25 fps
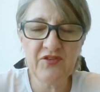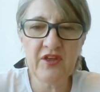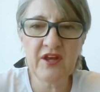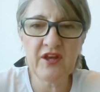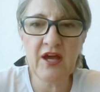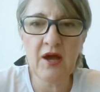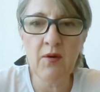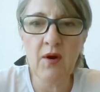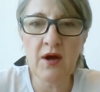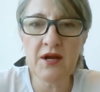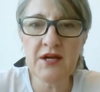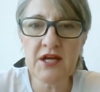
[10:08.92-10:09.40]
that
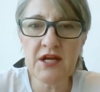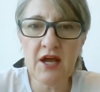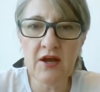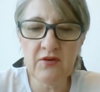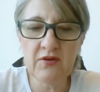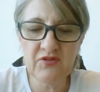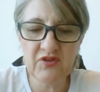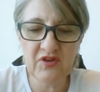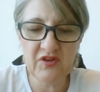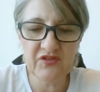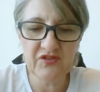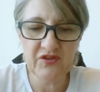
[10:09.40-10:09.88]
go
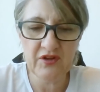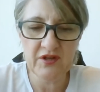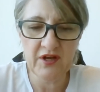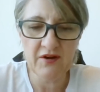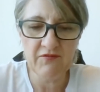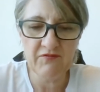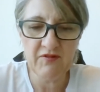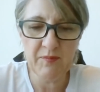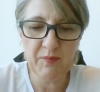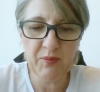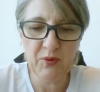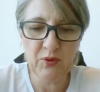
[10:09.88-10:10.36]
unnoticed and
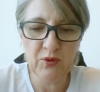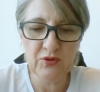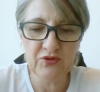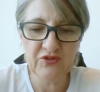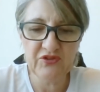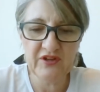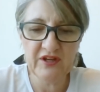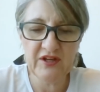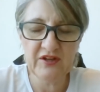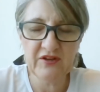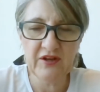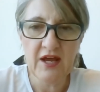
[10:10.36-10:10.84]

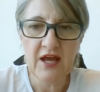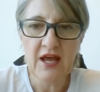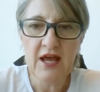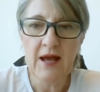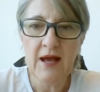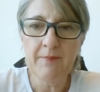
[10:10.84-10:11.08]
unreported.